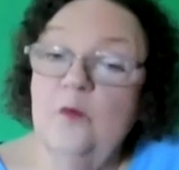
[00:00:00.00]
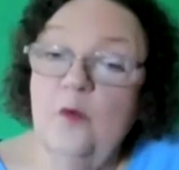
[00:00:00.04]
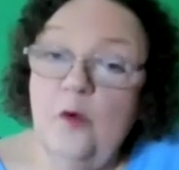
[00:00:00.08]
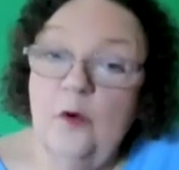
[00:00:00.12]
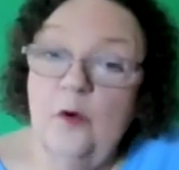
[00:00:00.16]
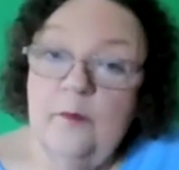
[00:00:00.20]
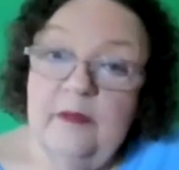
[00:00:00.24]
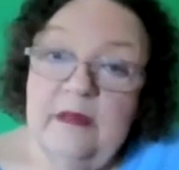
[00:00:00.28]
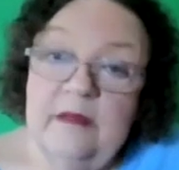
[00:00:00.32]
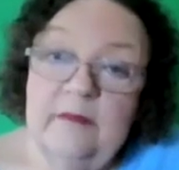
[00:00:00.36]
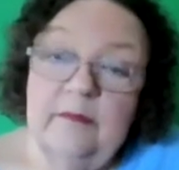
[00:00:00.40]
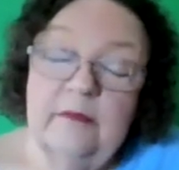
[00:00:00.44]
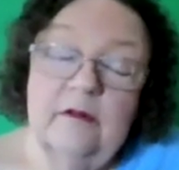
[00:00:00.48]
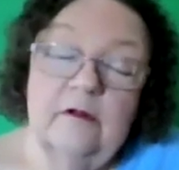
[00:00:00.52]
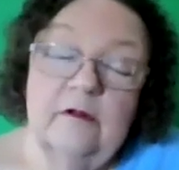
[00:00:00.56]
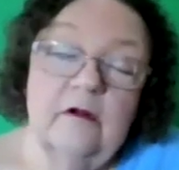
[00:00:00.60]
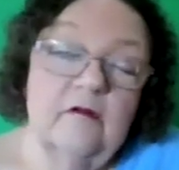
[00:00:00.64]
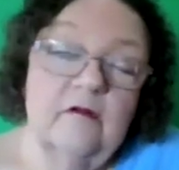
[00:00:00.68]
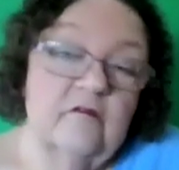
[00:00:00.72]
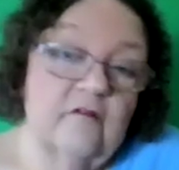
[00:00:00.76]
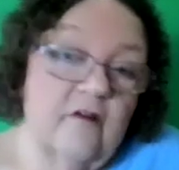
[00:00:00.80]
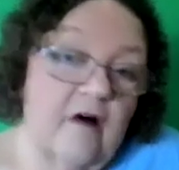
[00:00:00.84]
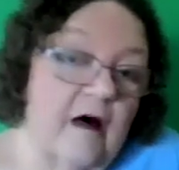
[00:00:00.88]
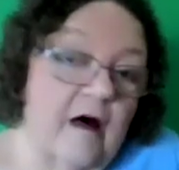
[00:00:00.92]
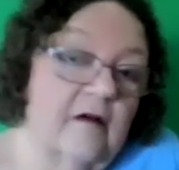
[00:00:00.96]
more people are
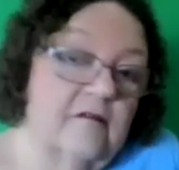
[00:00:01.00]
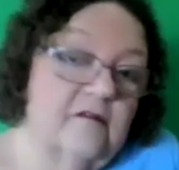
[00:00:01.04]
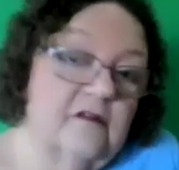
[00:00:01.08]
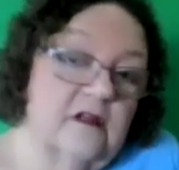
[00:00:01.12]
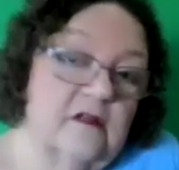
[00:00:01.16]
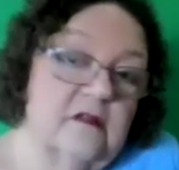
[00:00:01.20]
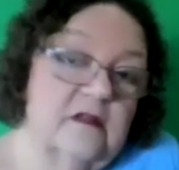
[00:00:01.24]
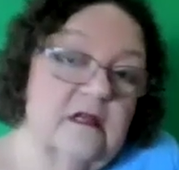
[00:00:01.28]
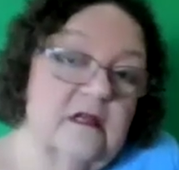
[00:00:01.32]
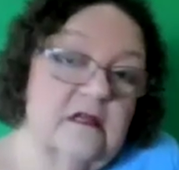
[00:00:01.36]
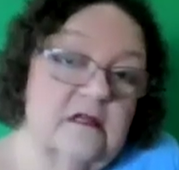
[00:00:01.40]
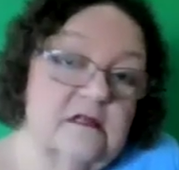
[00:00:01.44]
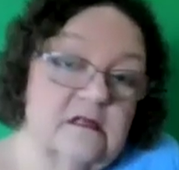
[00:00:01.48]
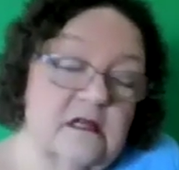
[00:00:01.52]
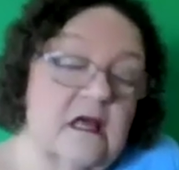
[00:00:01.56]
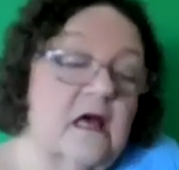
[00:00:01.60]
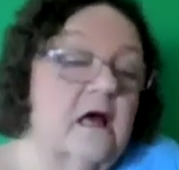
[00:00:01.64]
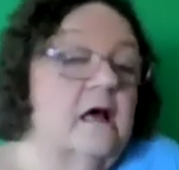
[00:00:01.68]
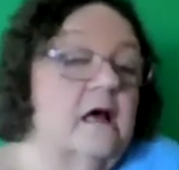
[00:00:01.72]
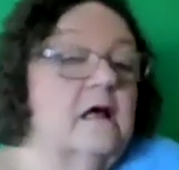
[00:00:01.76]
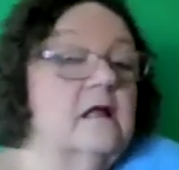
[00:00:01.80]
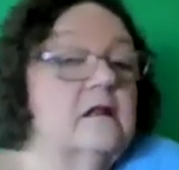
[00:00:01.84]
involved in this,